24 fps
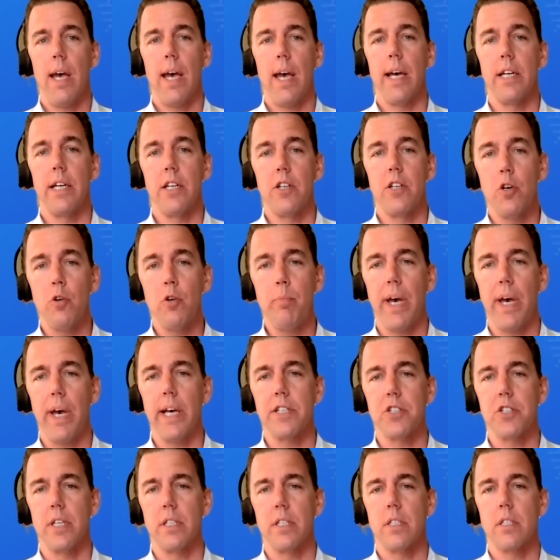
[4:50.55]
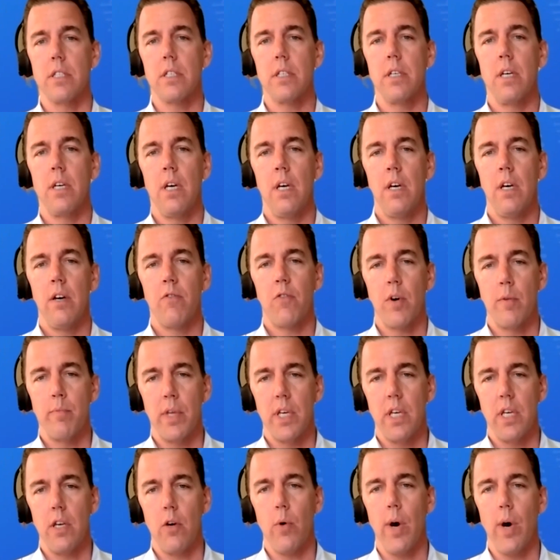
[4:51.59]
and 2 patients from
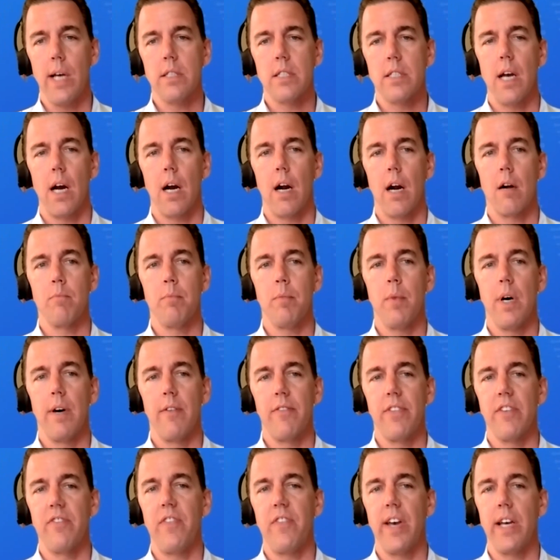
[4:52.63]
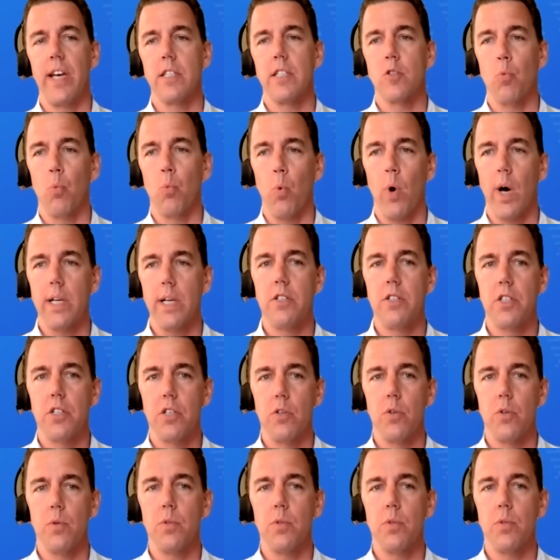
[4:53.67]
the US arm of the phase
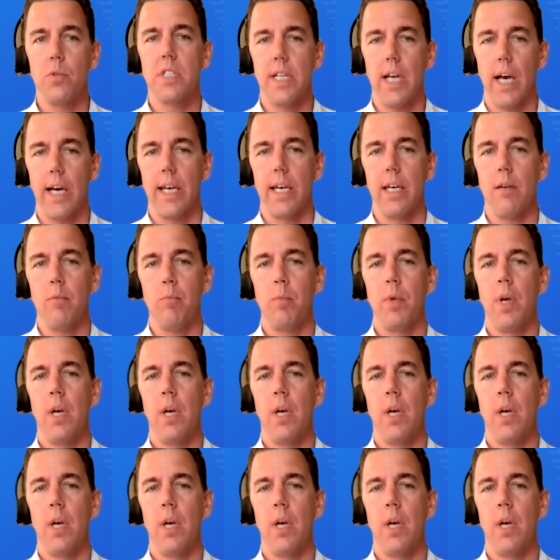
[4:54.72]
1/2 study